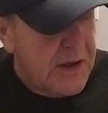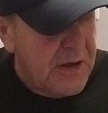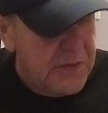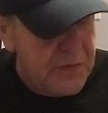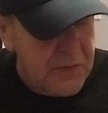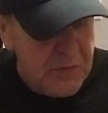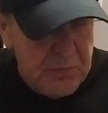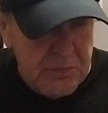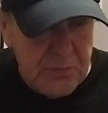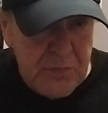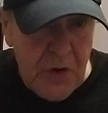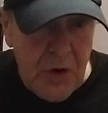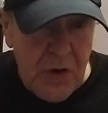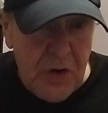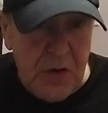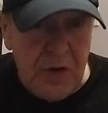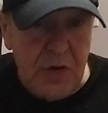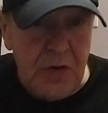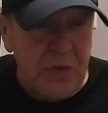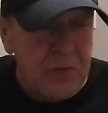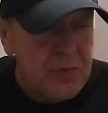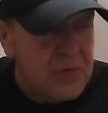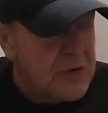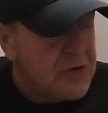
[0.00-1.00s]
And
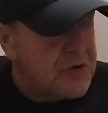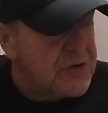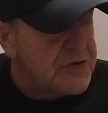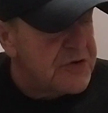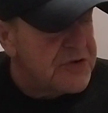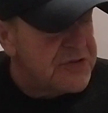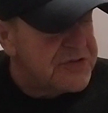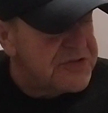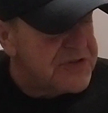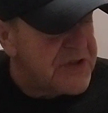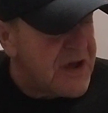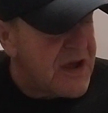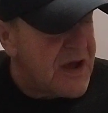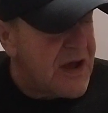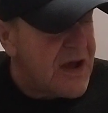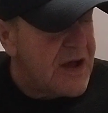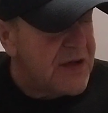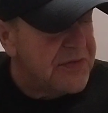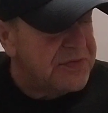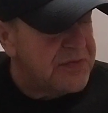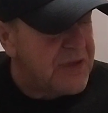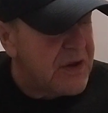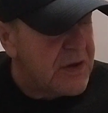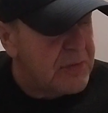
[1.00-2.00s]
the morals
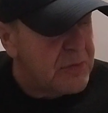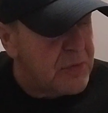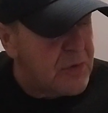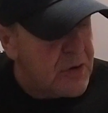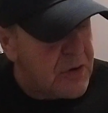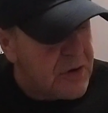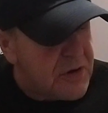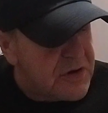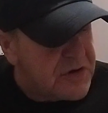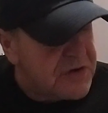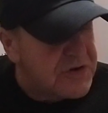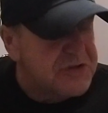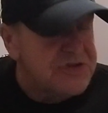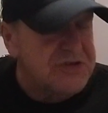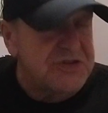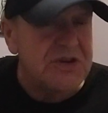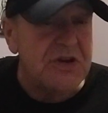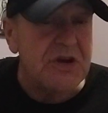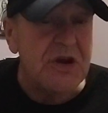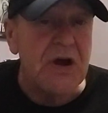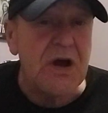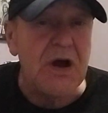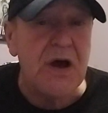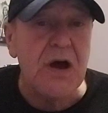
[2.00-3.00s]
that they
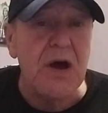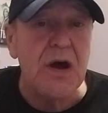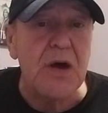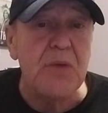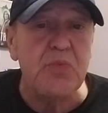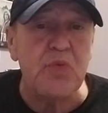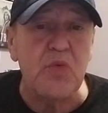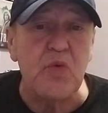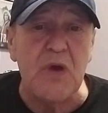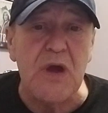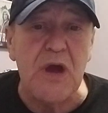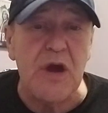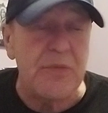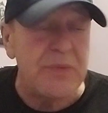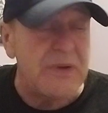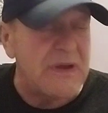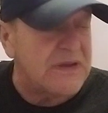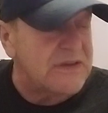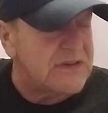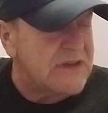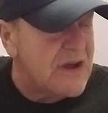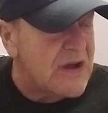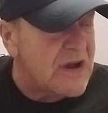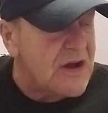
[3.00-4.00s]
worship will be
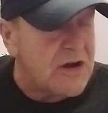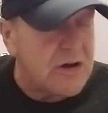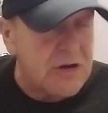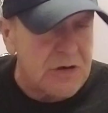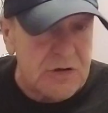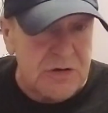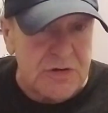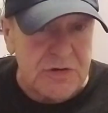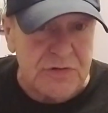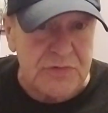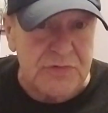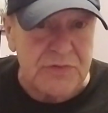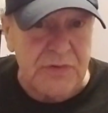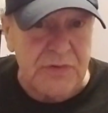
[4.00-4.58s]
gone.